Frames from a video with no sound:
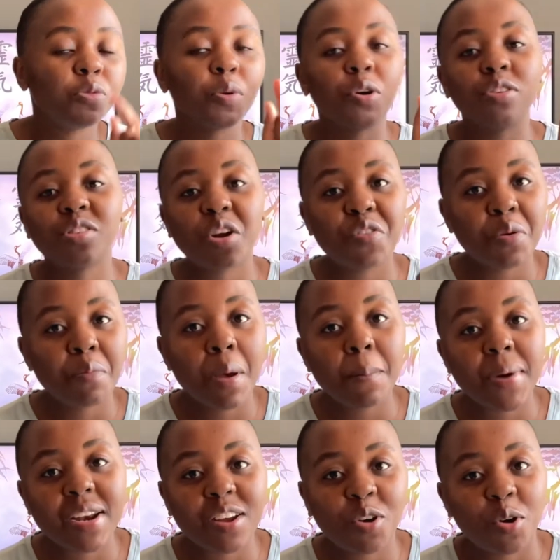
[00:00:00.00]
because I
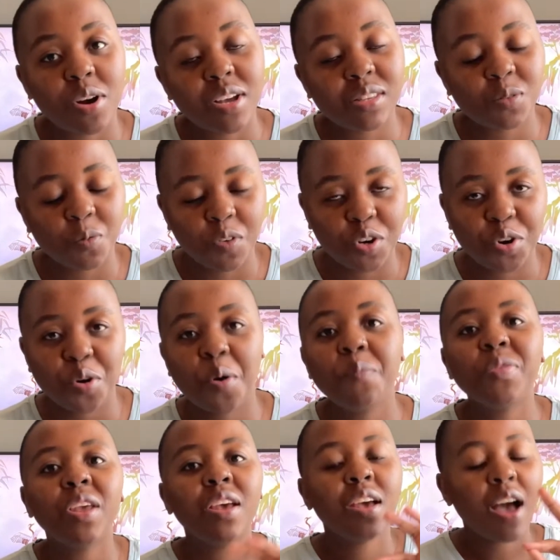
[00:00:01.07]
remember Nicolette's video.
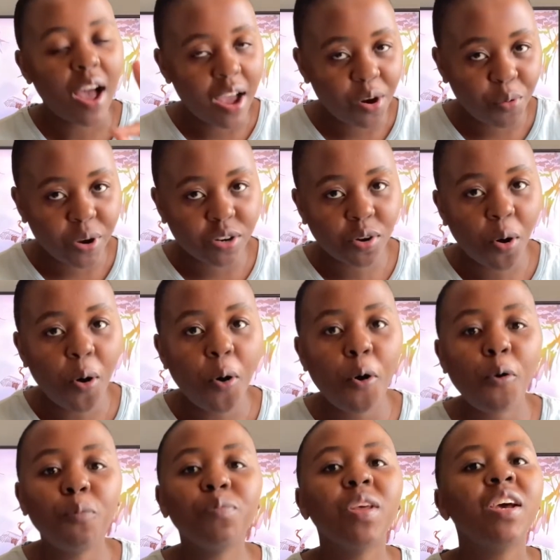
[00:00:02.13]
I went
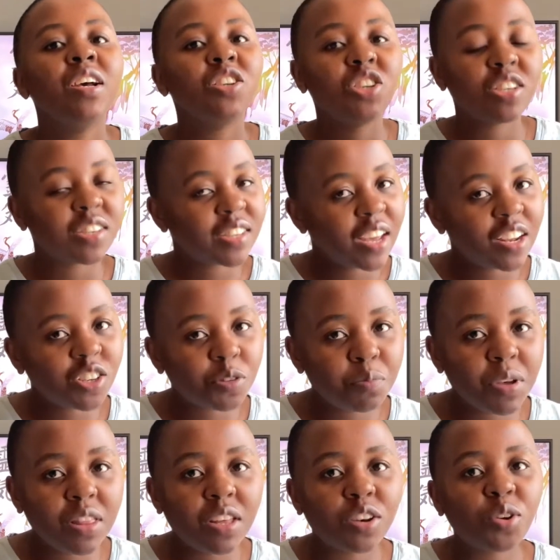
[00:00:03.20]
home, she sent
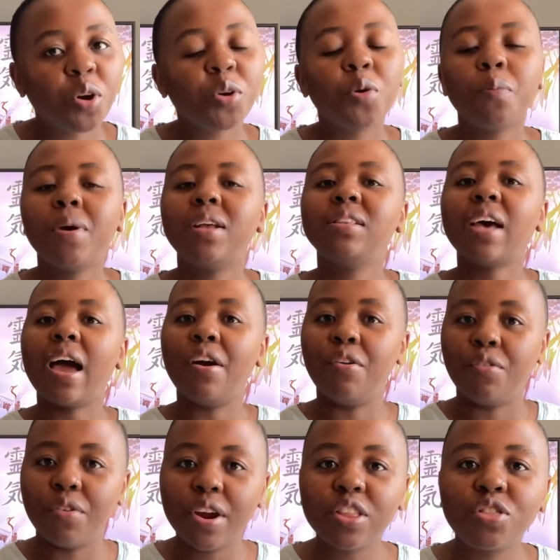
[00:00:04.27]
me the document, I
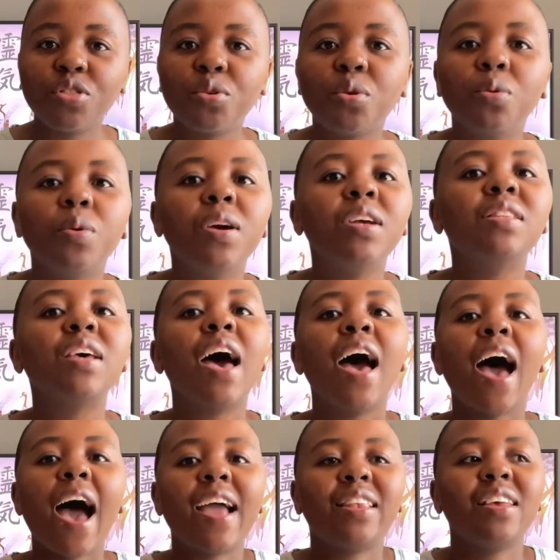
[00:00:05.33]
read through it.
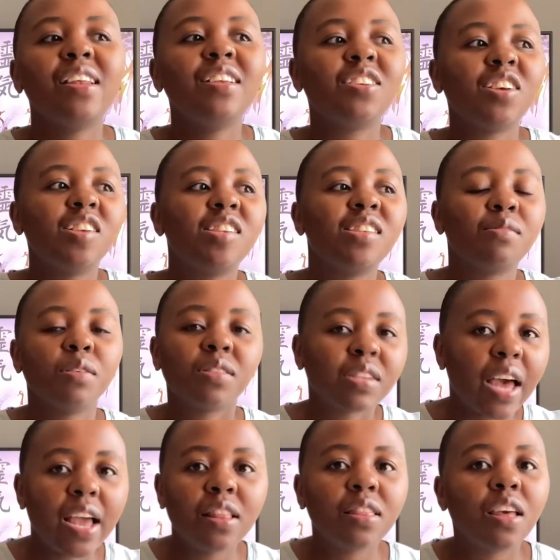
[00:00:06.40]
I didn't just
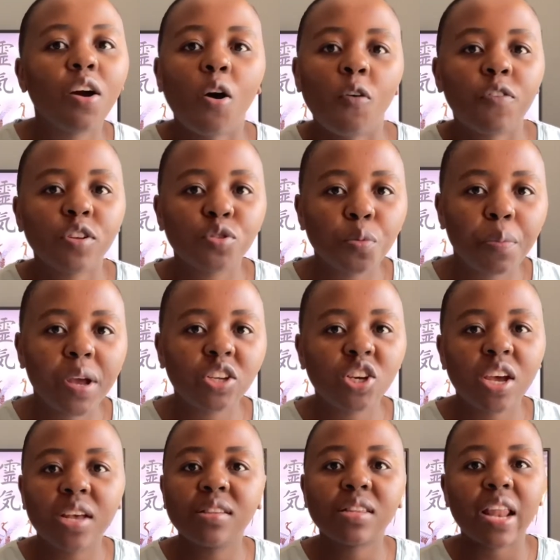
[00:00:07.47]
sign the offer to
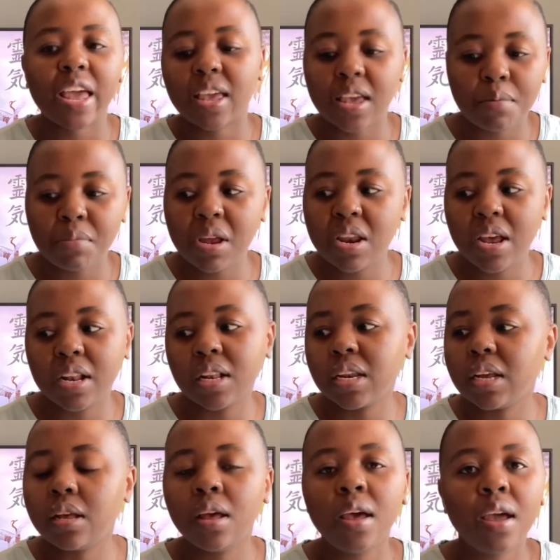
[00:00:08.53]
purchase like
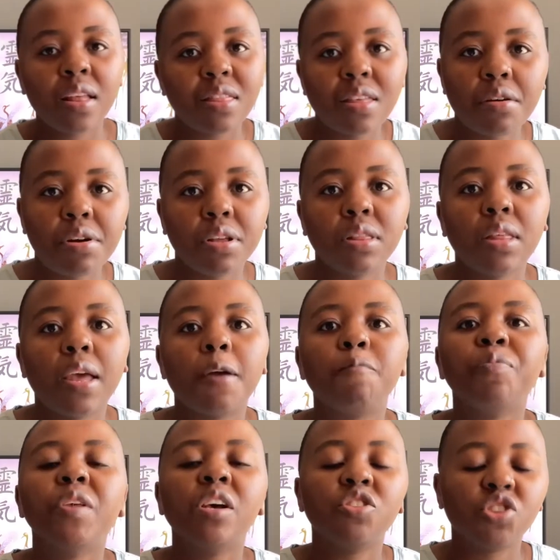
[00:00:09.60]
immediately there and there.
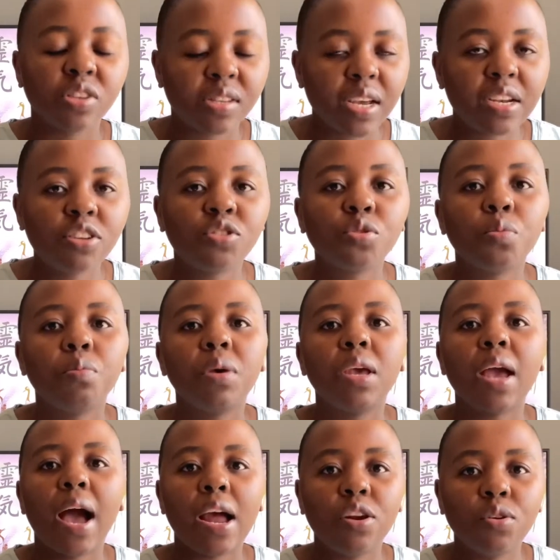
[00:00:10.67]
She sent it to
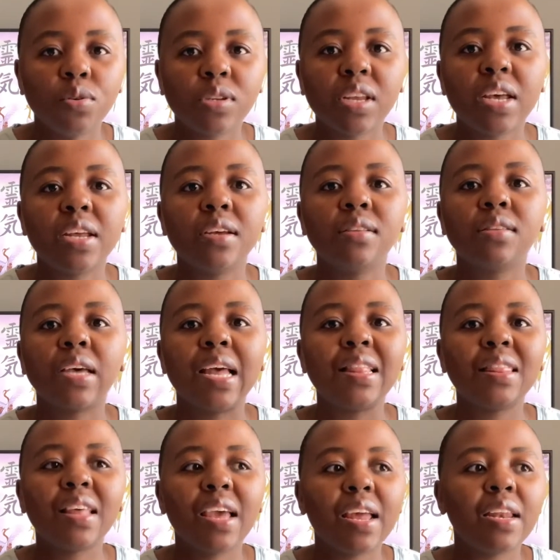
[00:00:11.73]
me, I looked at it,
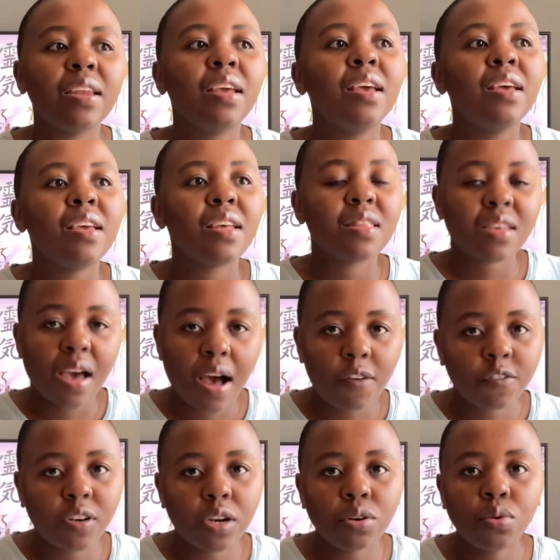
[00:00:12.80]
and then in the
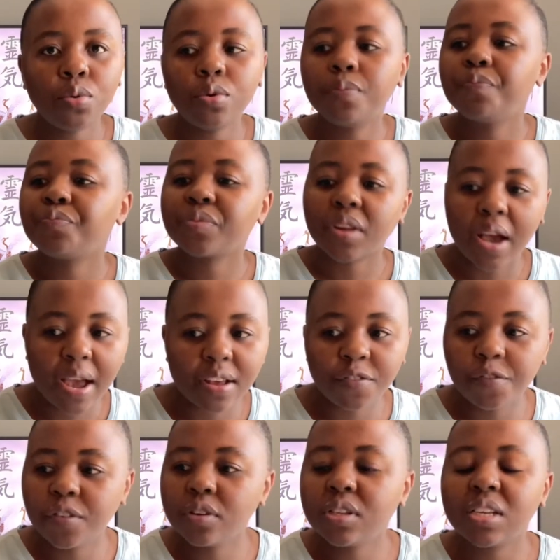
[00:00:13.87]
afternoon, I
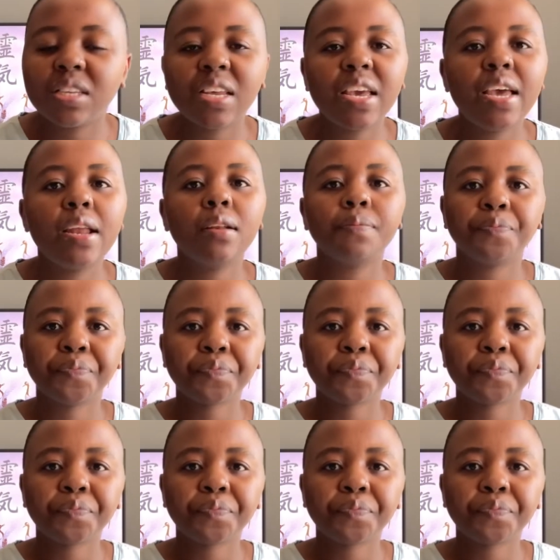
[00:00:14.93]
filled it in.